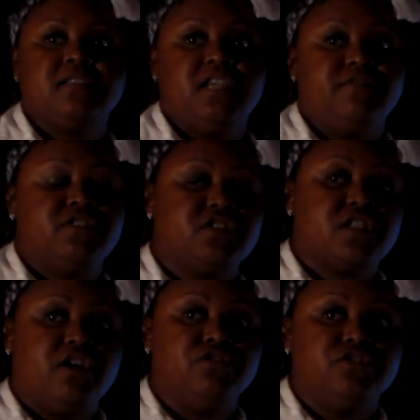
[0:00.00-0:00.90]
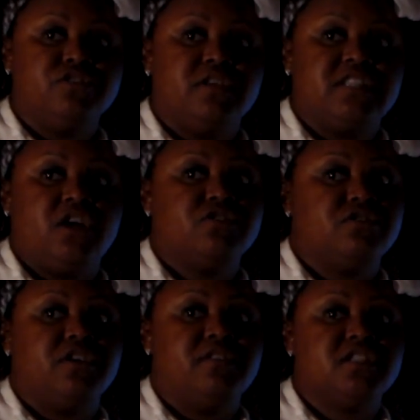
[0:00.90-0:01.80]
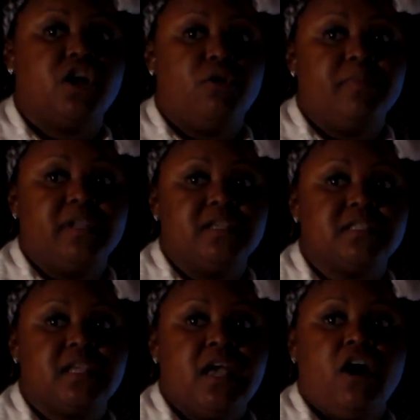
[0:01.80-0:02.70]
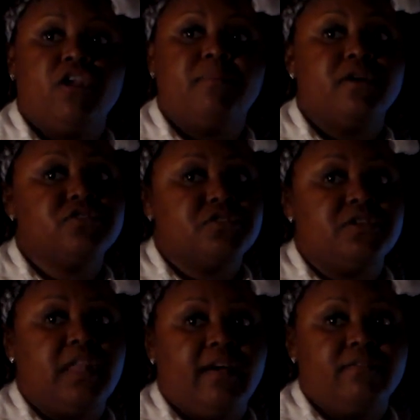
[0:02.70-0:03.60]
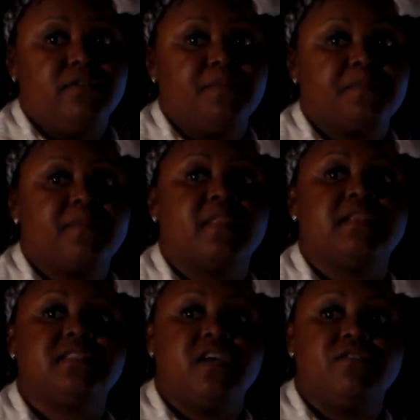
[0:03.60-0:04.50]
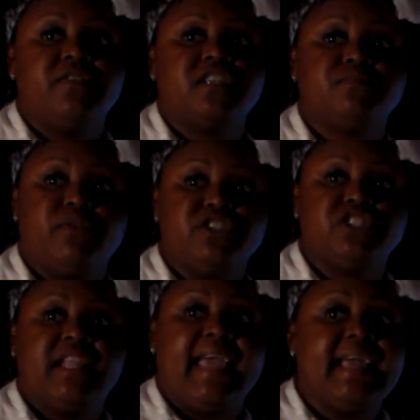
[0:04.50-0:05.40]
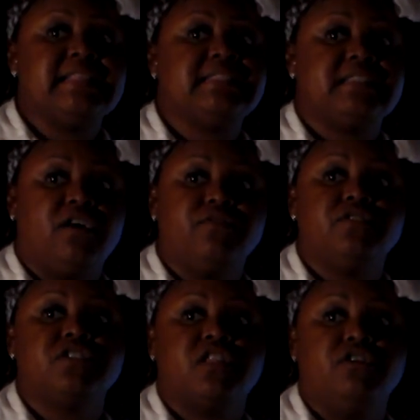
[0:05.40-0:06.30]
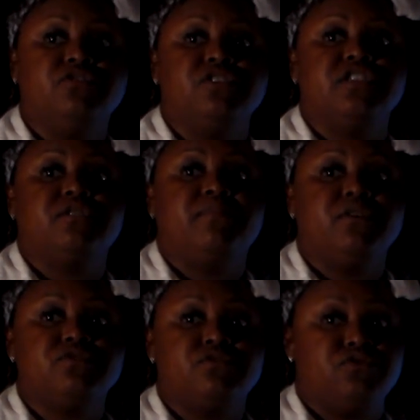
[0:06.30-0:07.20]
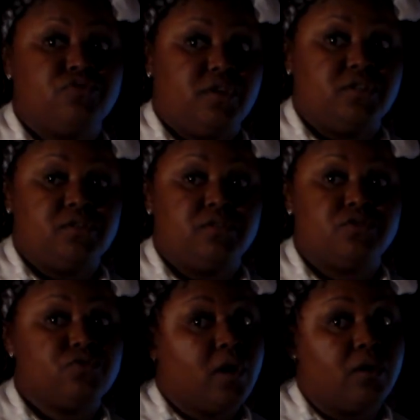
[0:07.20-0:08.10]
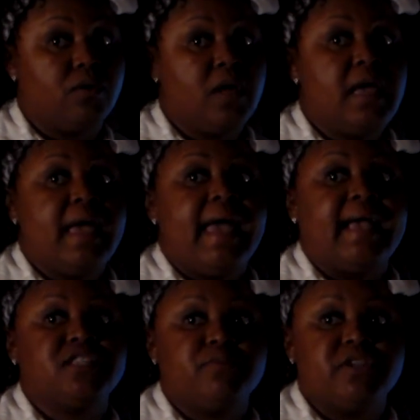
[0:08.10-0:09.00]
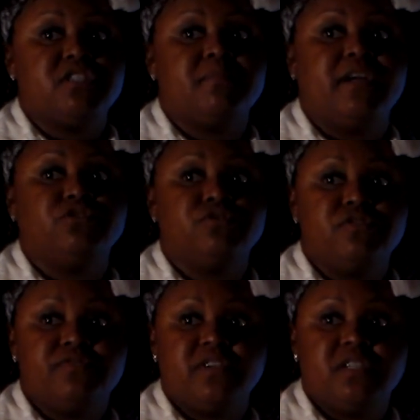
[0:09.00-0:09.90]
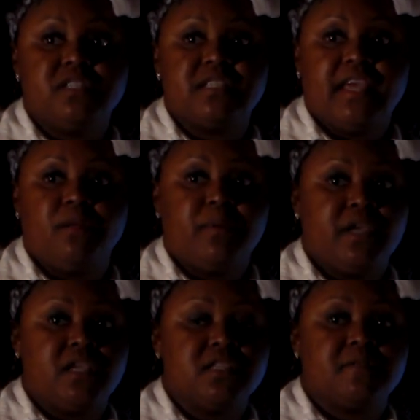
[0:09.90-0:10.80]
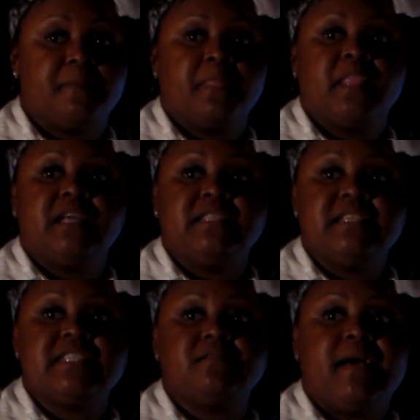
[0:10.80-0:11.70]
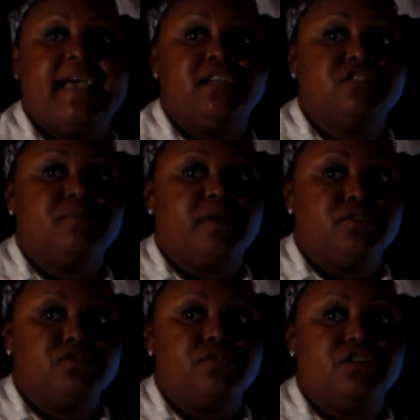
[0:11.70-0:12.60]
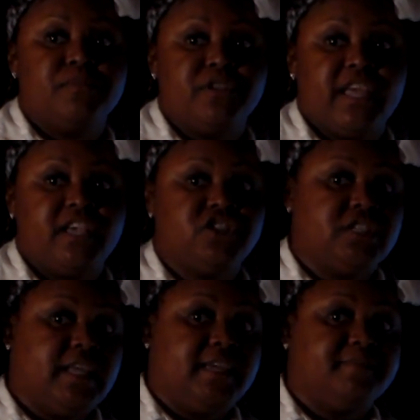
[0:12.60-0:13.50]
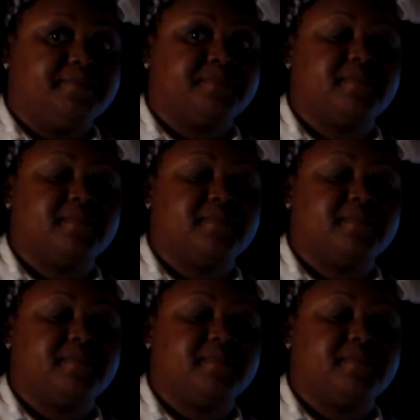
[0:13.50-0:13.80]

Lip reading: Self-disclosure is also known as openness. On a personal level, self-expression and self-disclosure is a personal struggle, expressing my true feelings and opinions. This is my interpersonal communication need.